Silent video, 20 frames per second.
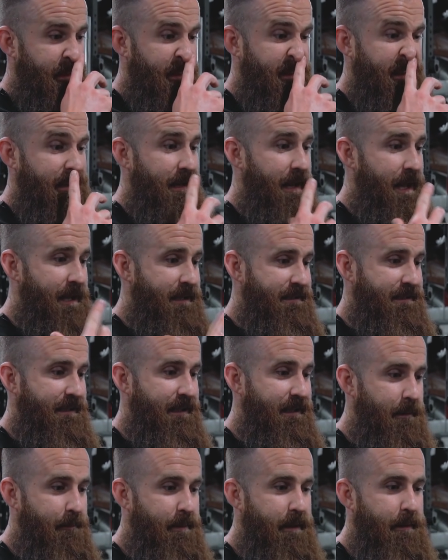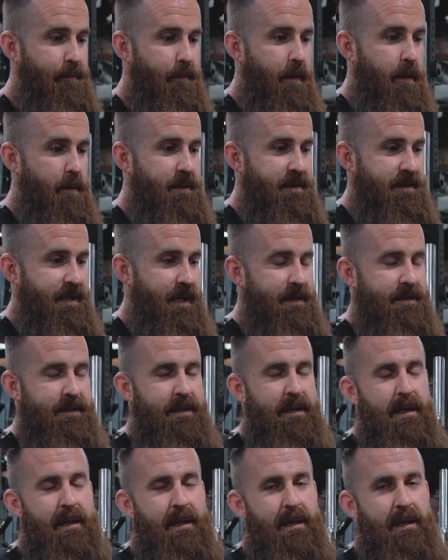The next thing that people always
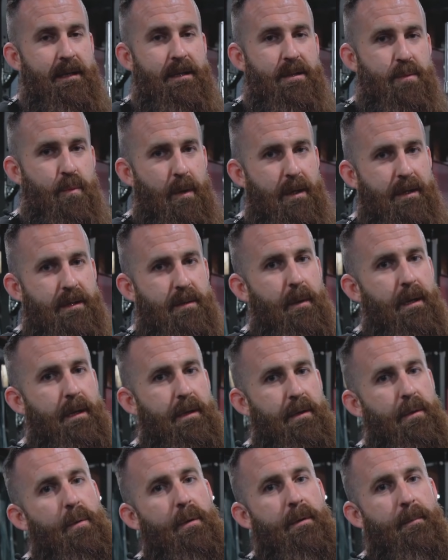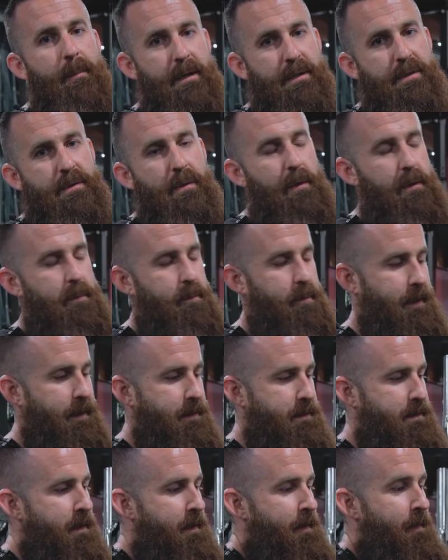ask is, what do I do with my shoulder
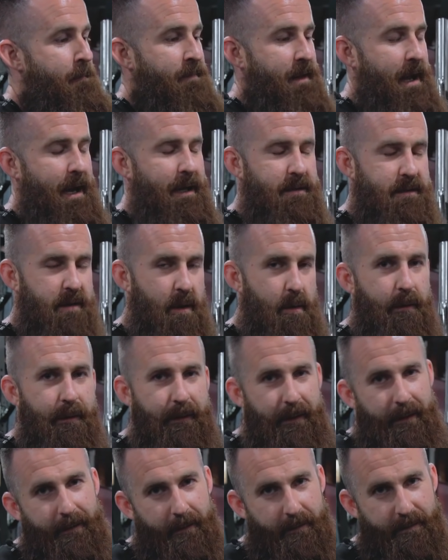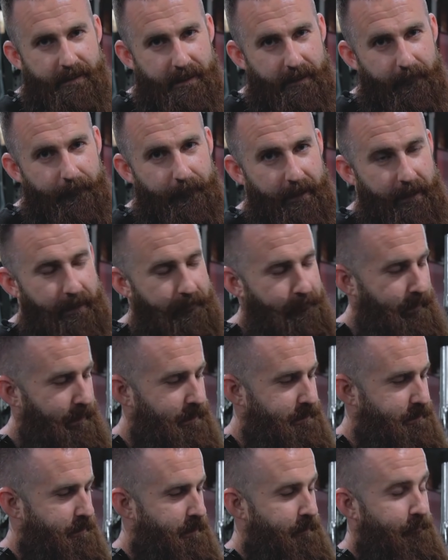blades? I don't think there's a definitive
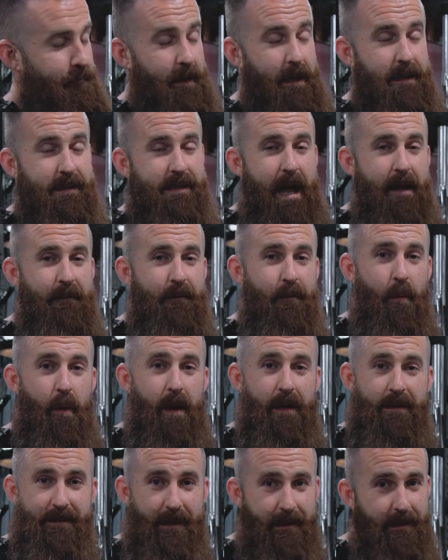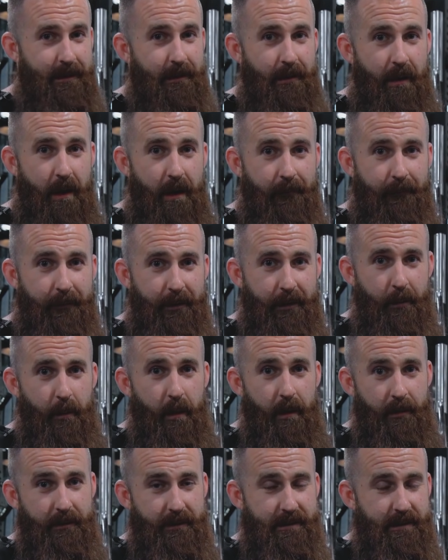answer here. If you guys haven't watched, I did a long video
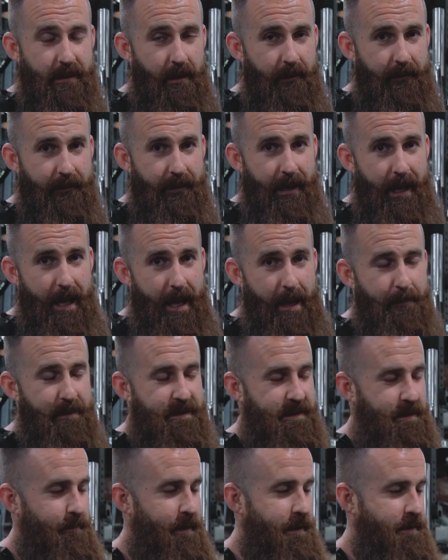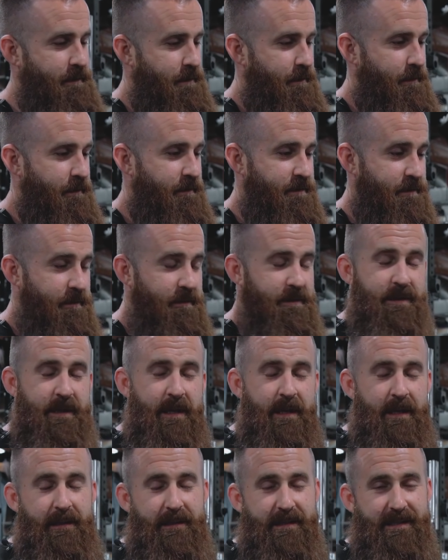on this on the app, so make sure you search
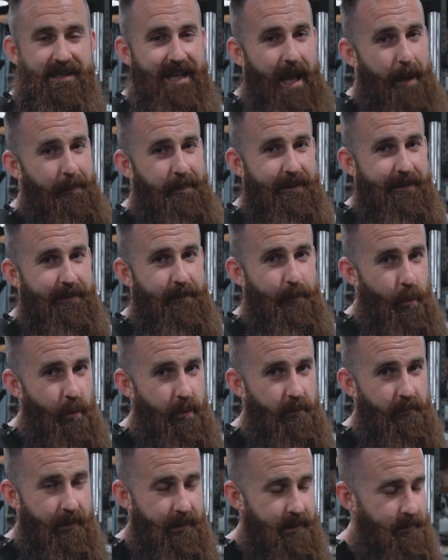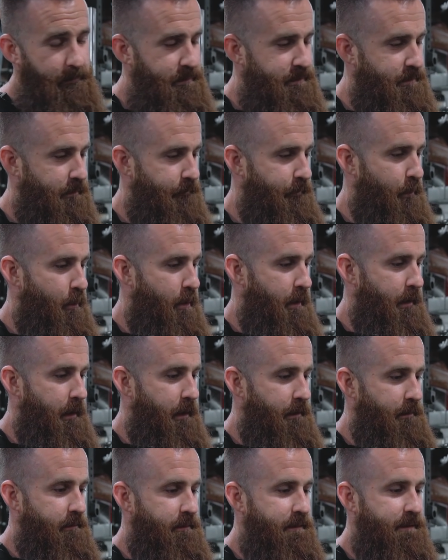scapulohumeral rhythm. So if you want to
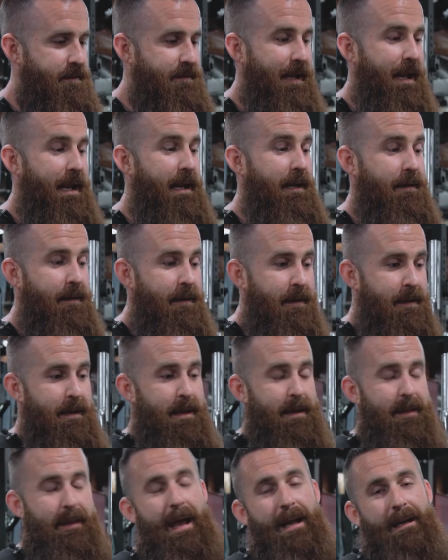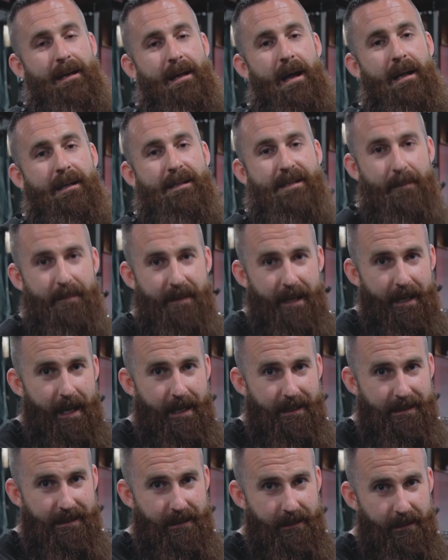understand that concept, that
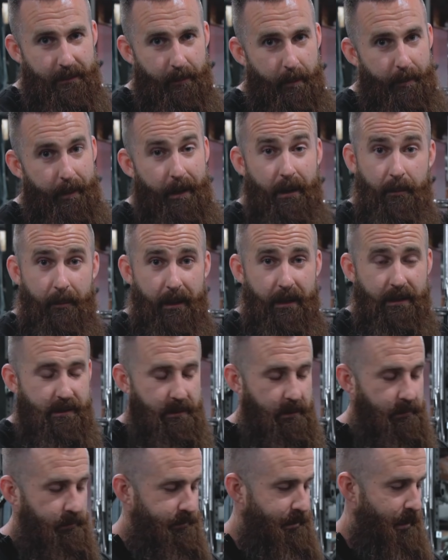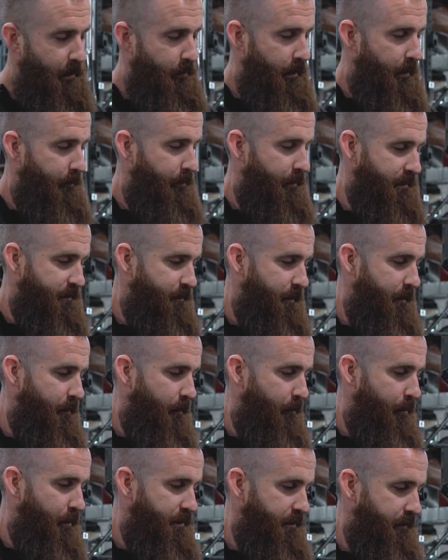idea a little bit better, make sure you look that one up because people
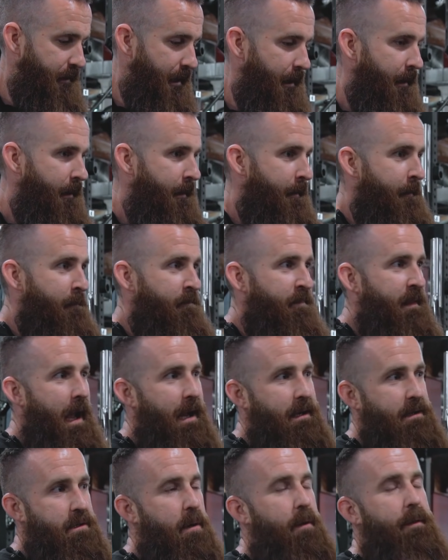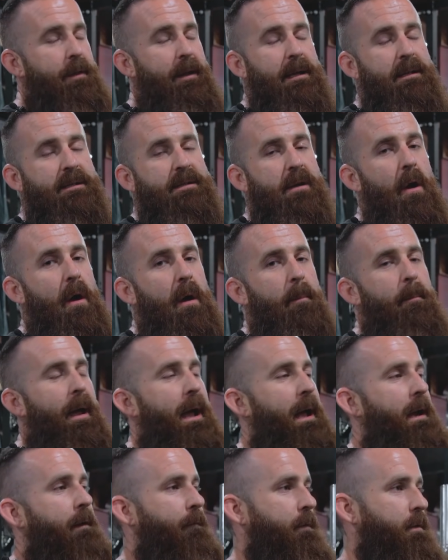butcher that. I don't think it's all
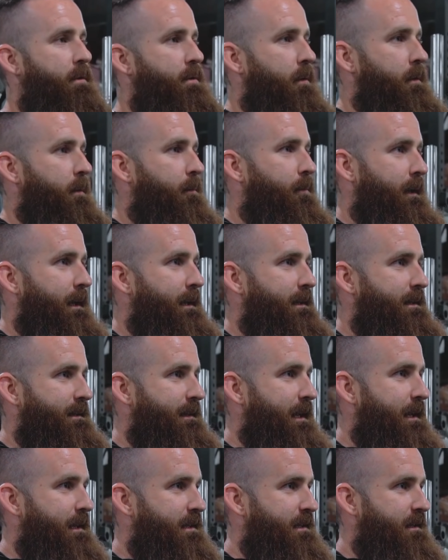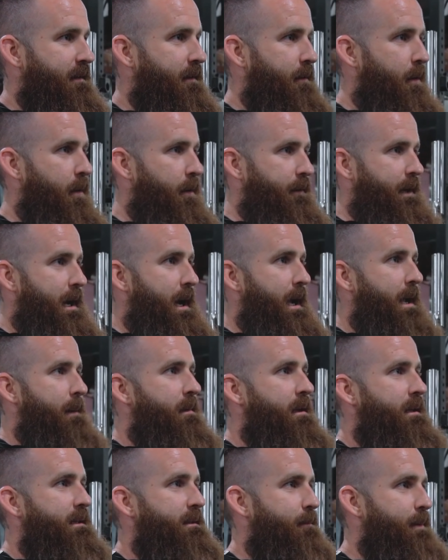bad if your shoulder blades stay still the whole
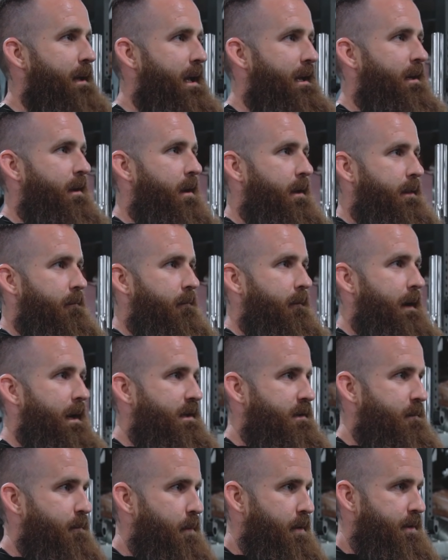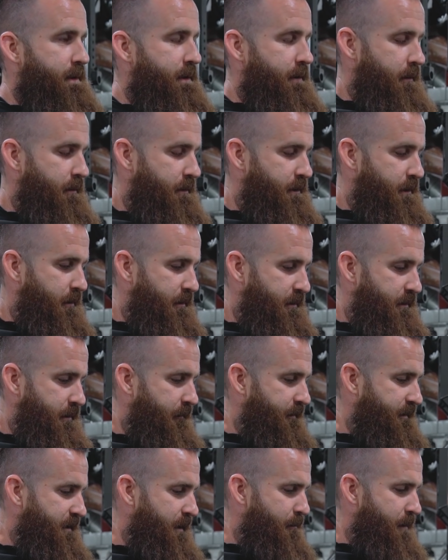time, depending on the range of motion you choose. So
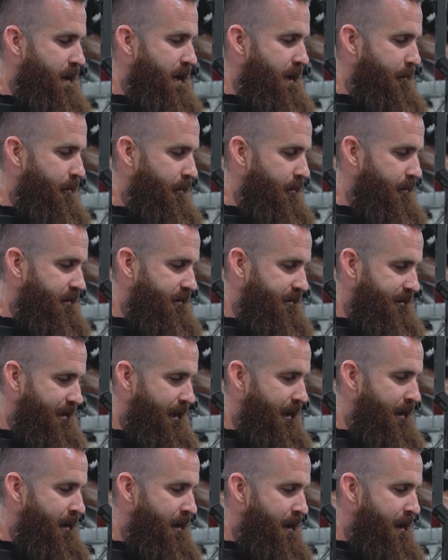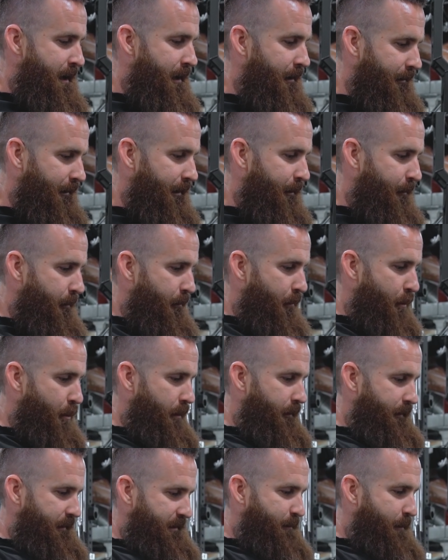if some bodybuilders stay a little bit more
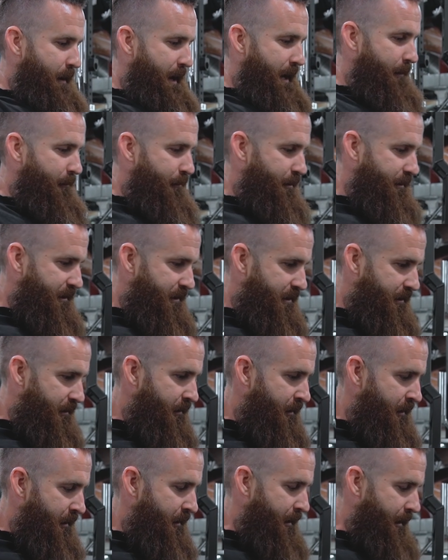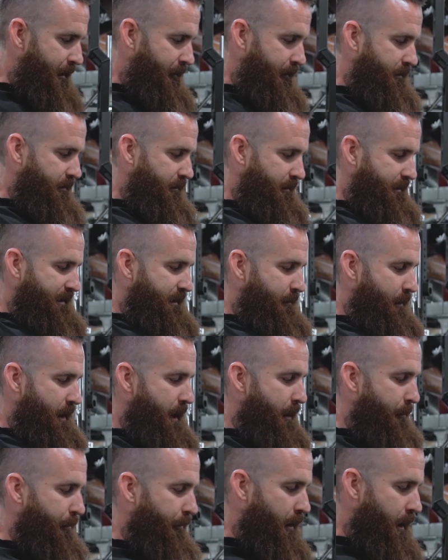in this bottom position, as you can see, my
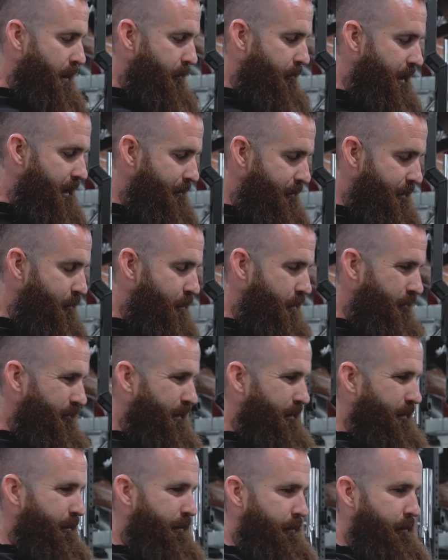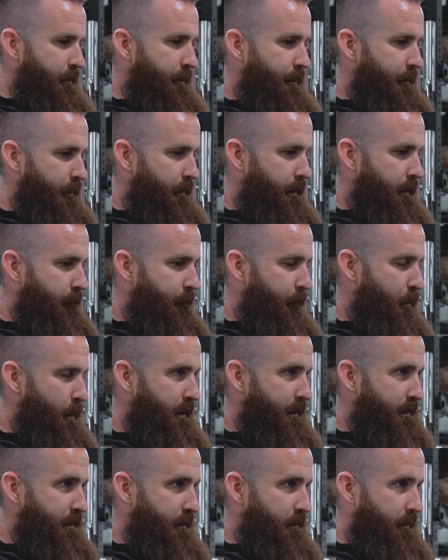upper arm might be moving through 30,
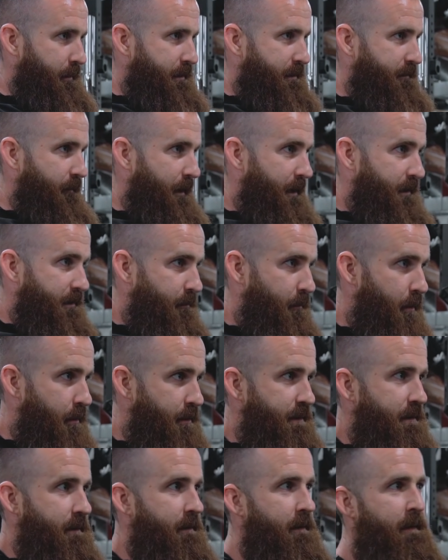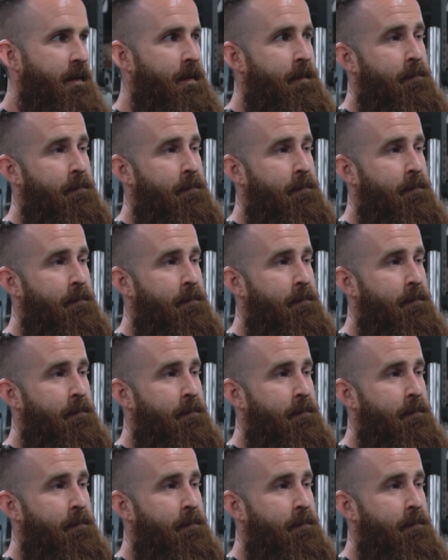40 degrees of range of motion.